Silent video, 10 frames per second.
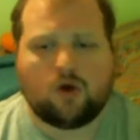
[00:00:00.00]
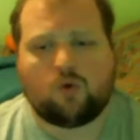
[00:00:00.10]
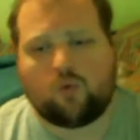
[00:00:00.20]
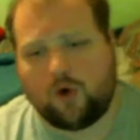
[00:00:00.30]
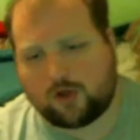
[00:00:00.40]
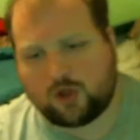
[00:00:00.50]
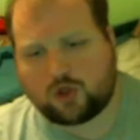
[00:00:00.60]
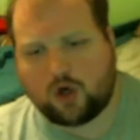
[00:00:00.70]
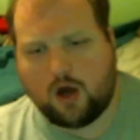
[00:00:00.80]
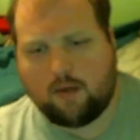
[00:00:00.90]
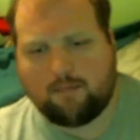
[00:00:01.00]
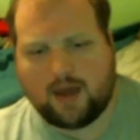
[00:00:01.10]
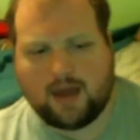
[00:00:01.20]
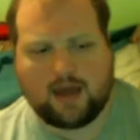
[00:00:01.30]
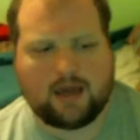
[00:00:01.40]
which is going to
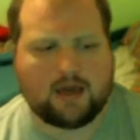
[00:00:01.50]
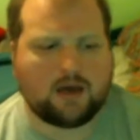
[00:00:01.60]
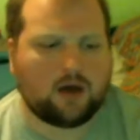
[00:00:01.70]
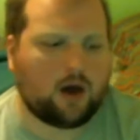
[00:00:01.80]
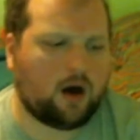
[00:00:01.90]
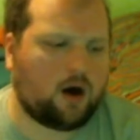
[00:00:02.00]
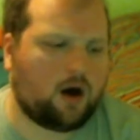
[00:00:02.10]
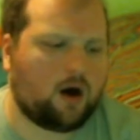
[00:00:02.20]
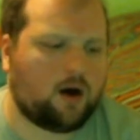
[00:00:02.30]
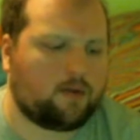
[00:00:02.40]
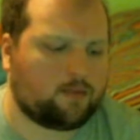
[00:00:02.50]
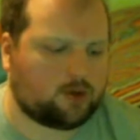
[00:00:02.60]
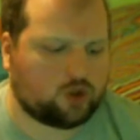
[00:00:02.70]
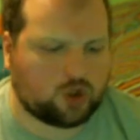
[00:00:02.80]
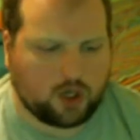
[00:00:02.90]
be, uh, let me
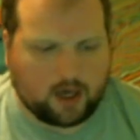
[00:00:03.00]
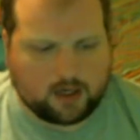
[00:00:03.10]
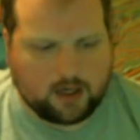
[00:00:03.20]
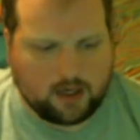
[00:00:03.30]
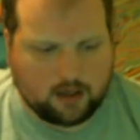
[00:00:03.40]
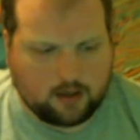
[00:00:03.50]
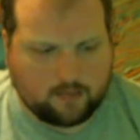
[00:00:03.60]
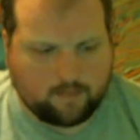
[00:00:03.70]
check here.